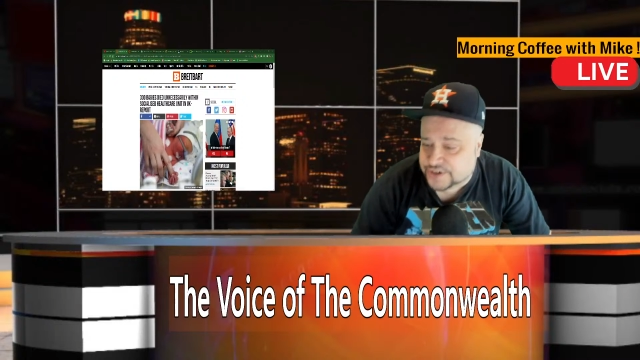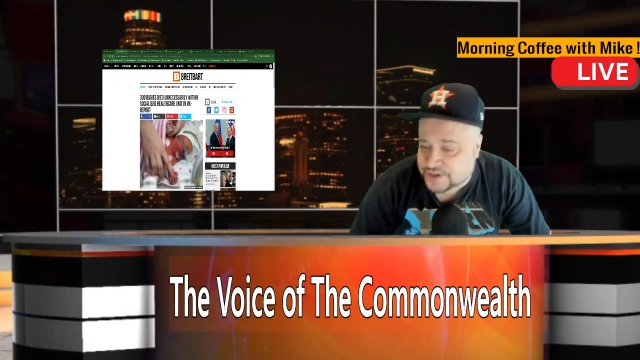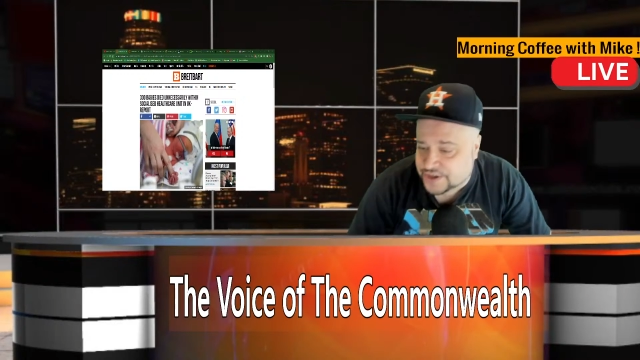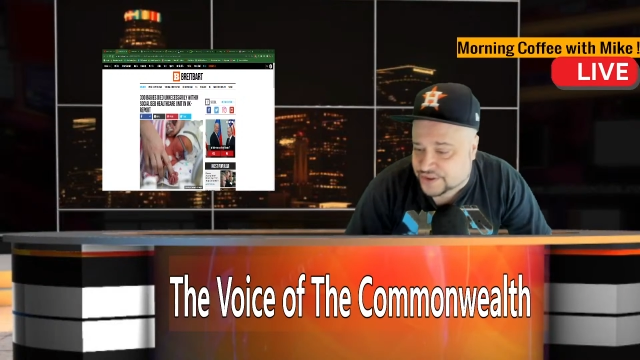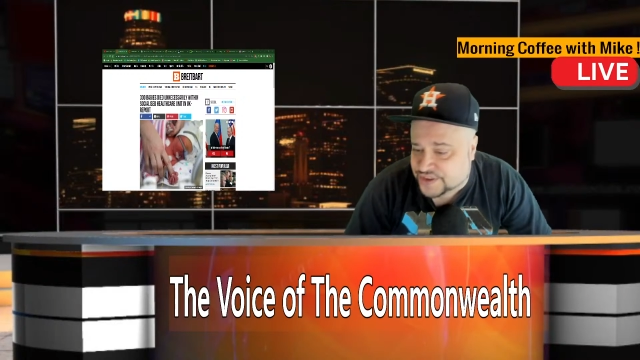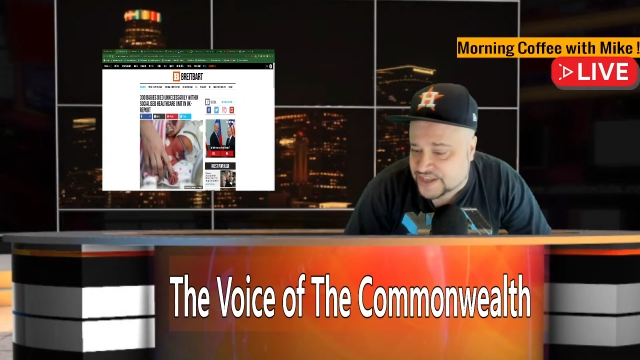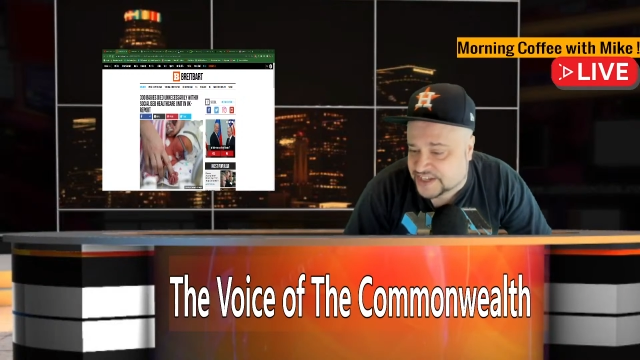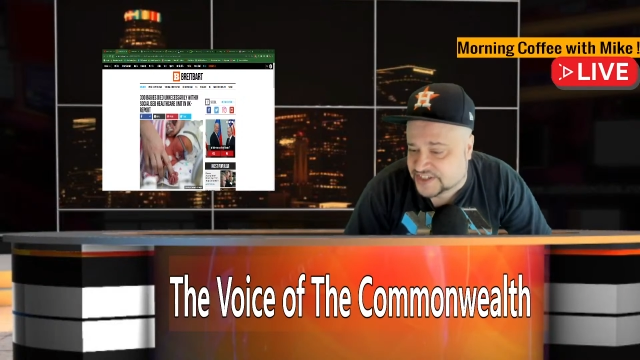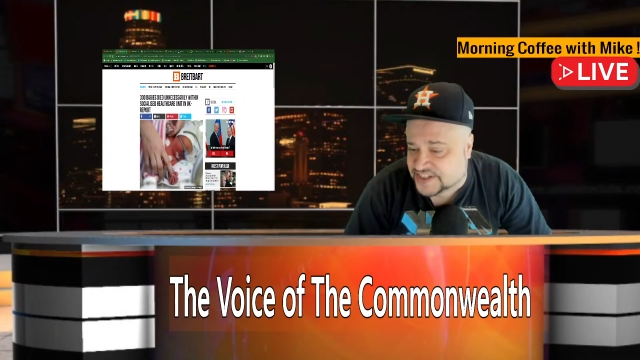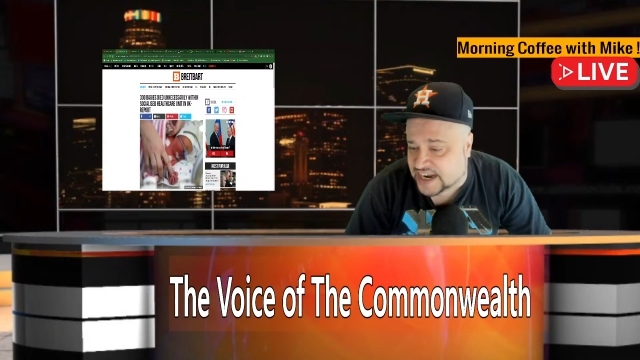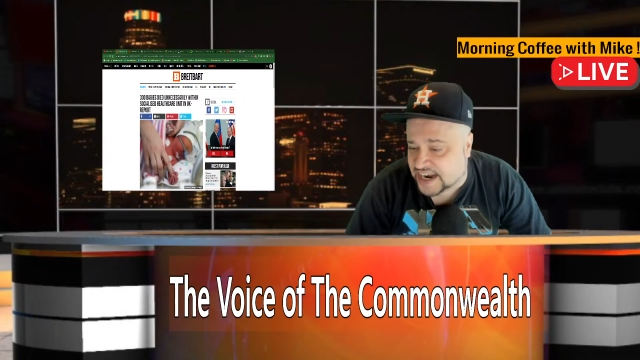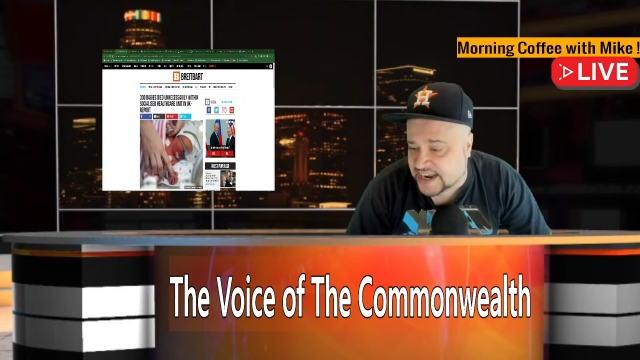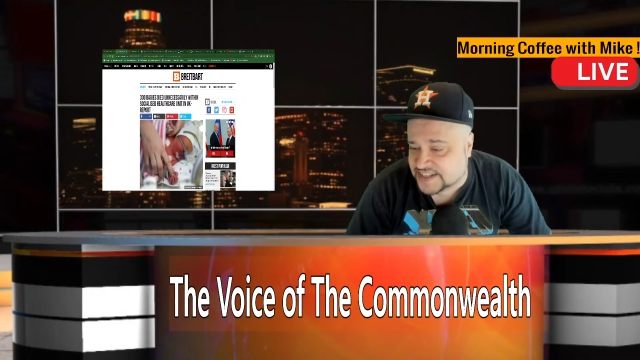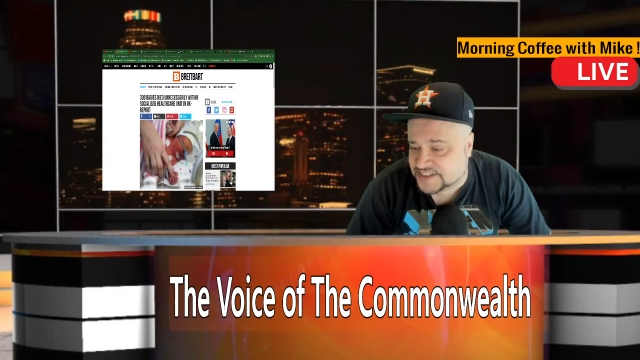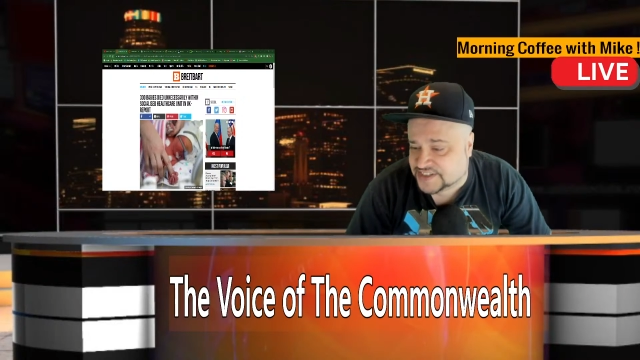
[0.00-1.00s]
You think
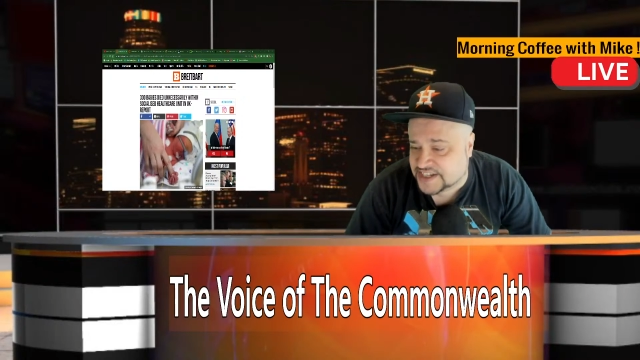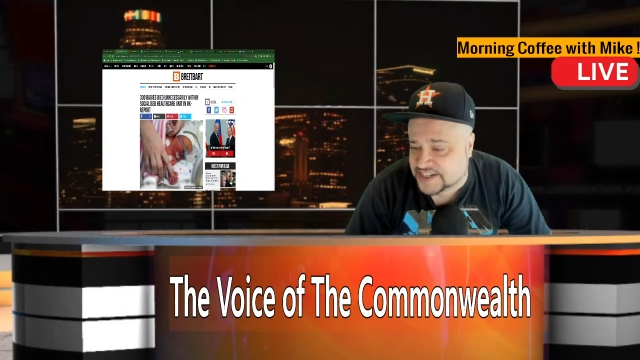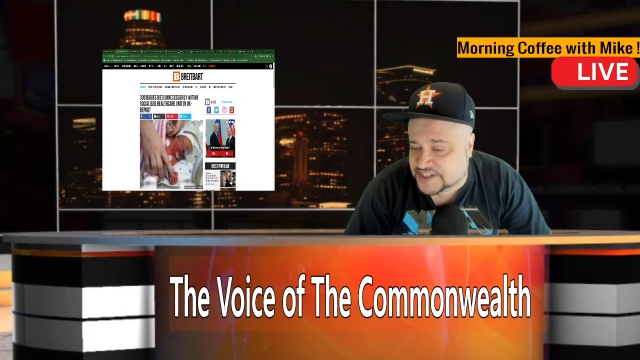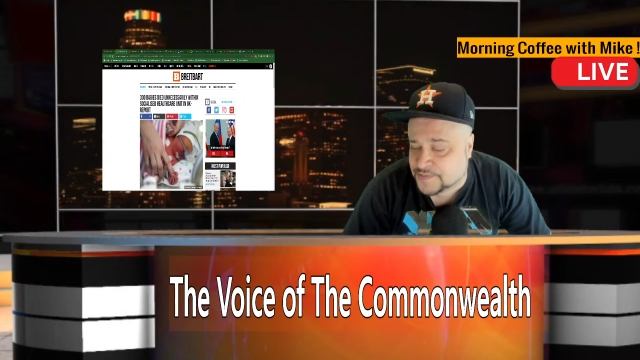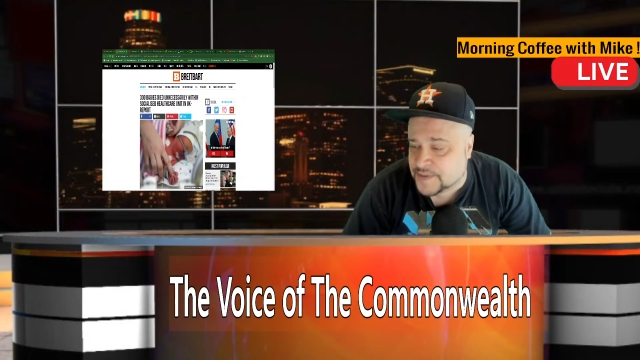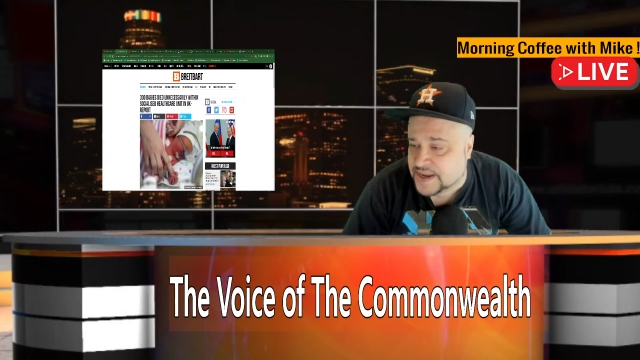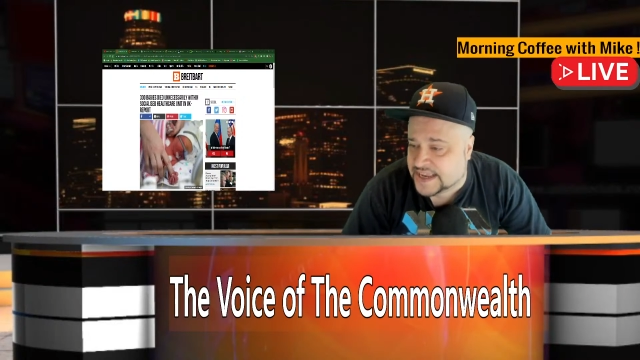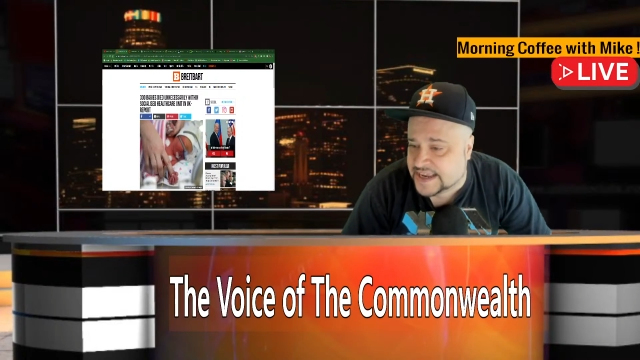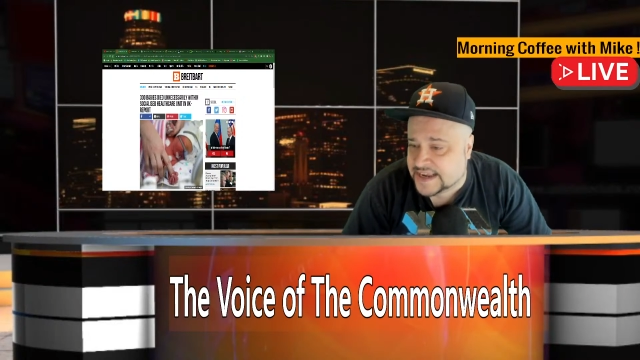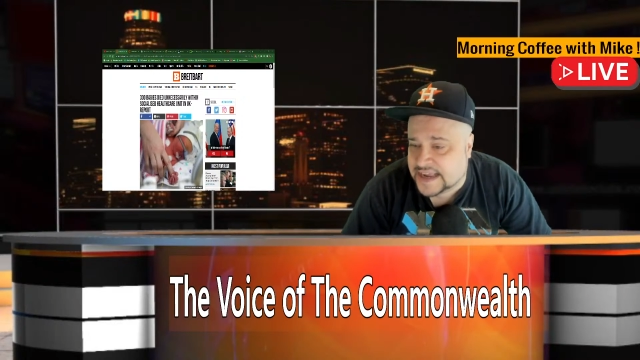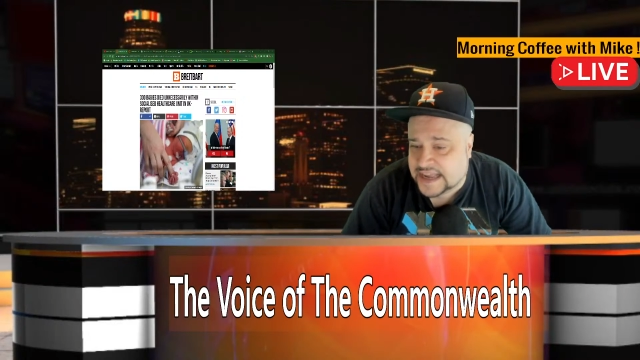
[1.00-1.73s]
science is making